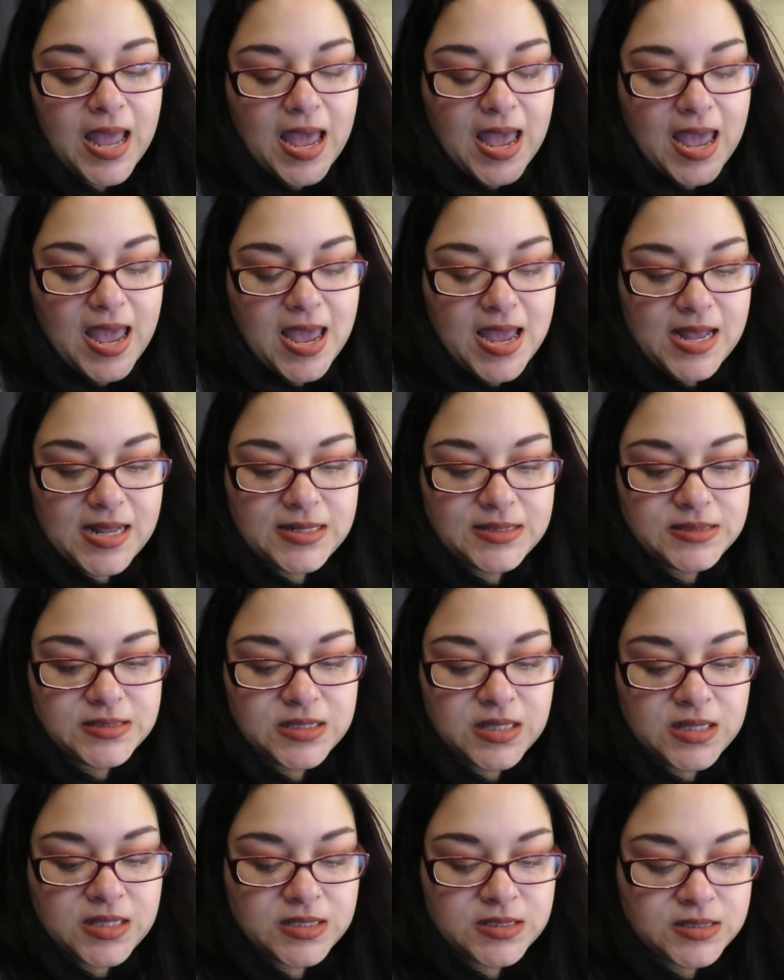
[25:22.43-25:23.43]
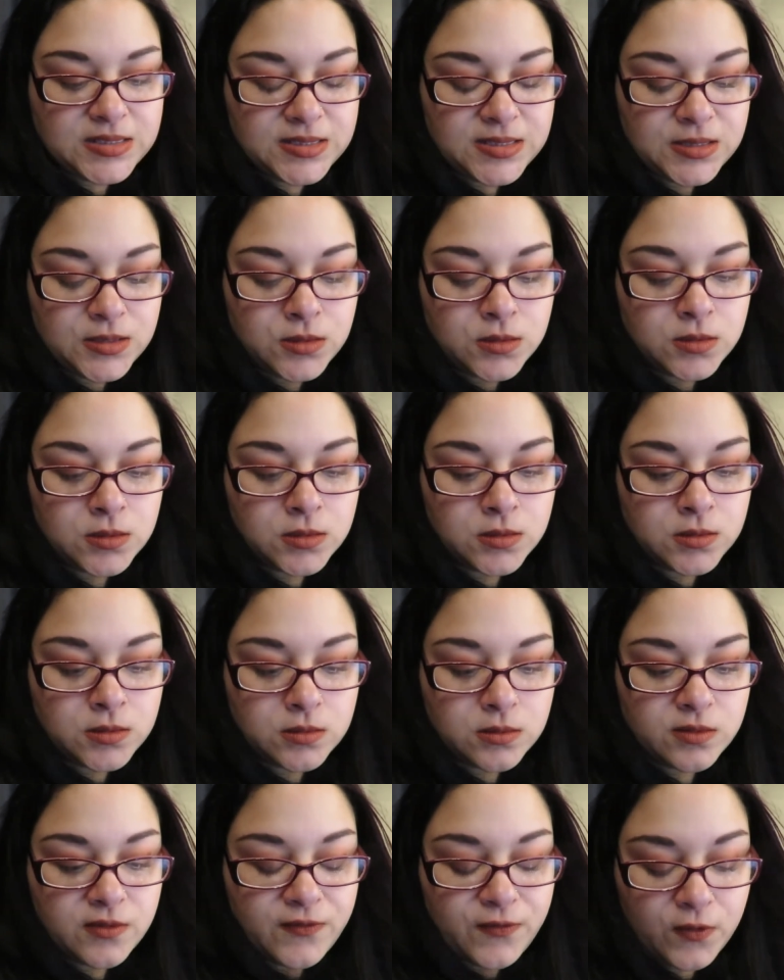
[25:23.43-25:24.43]
And the
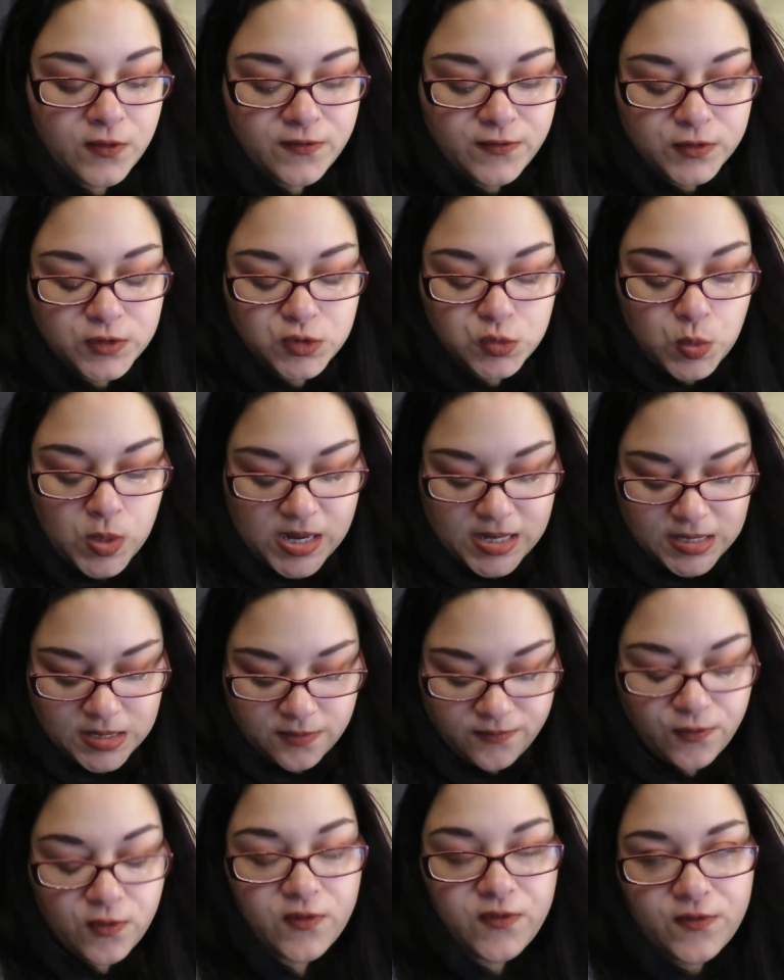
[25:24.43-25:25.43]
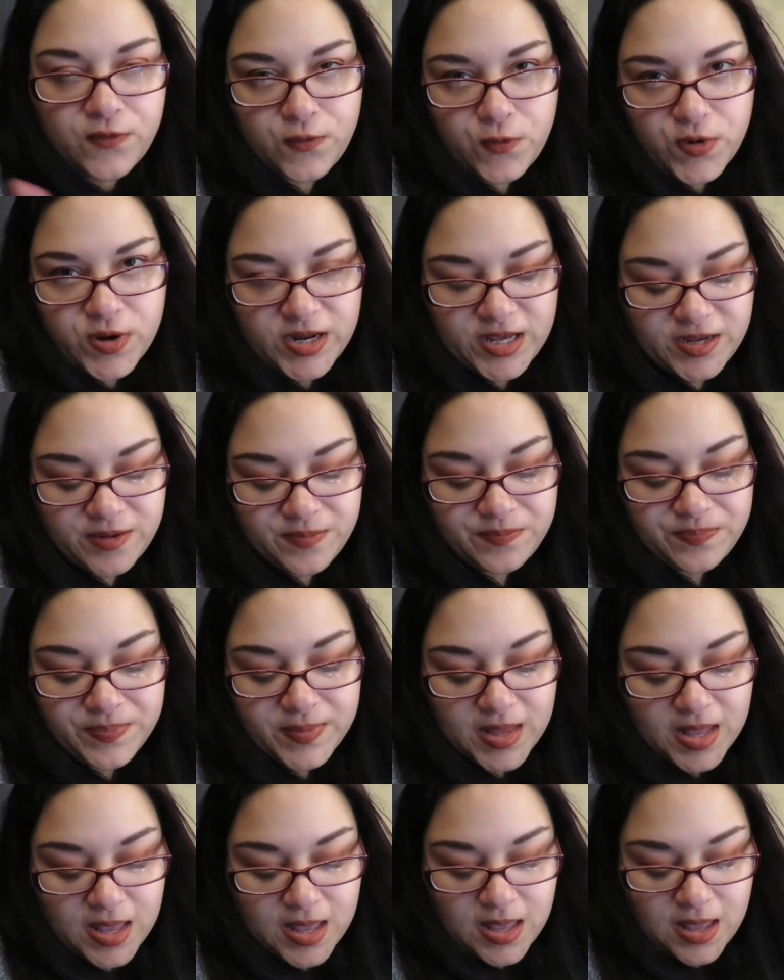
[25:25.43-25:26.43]
deal, the 4 for 20, 4 for 40,
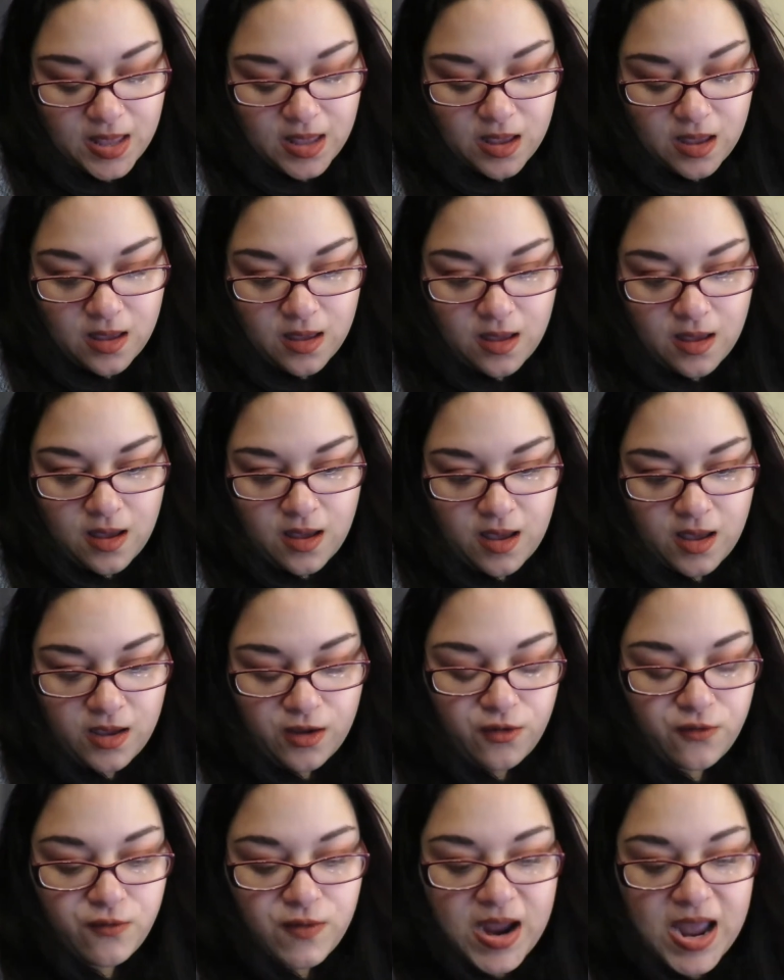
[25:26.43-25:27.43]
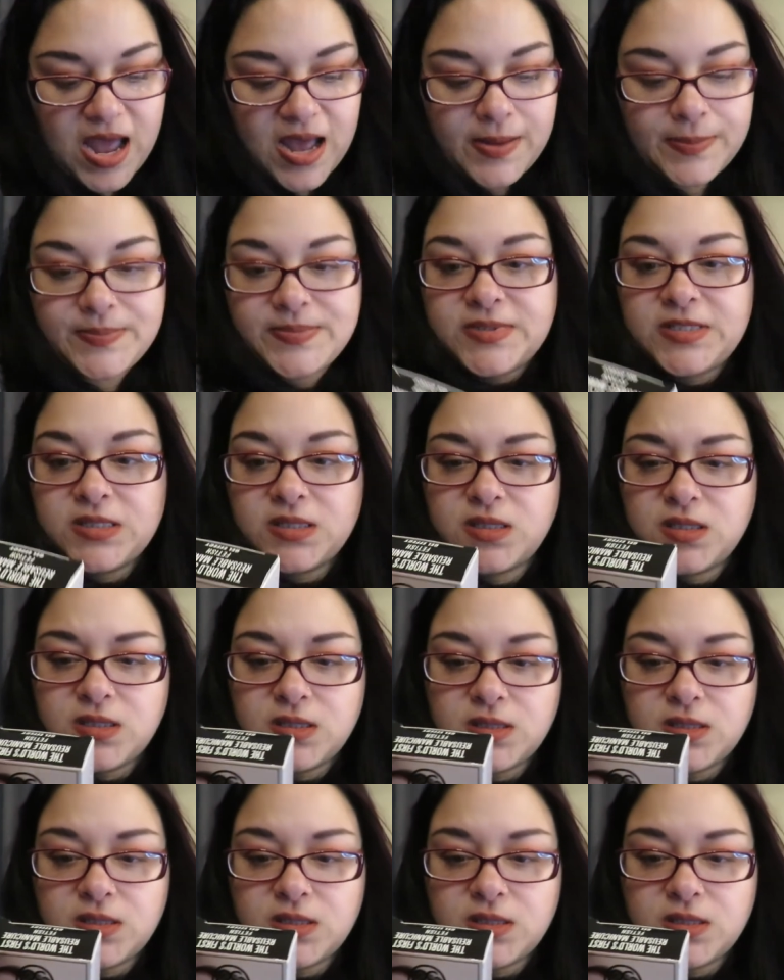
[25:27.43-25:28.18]
I grabbed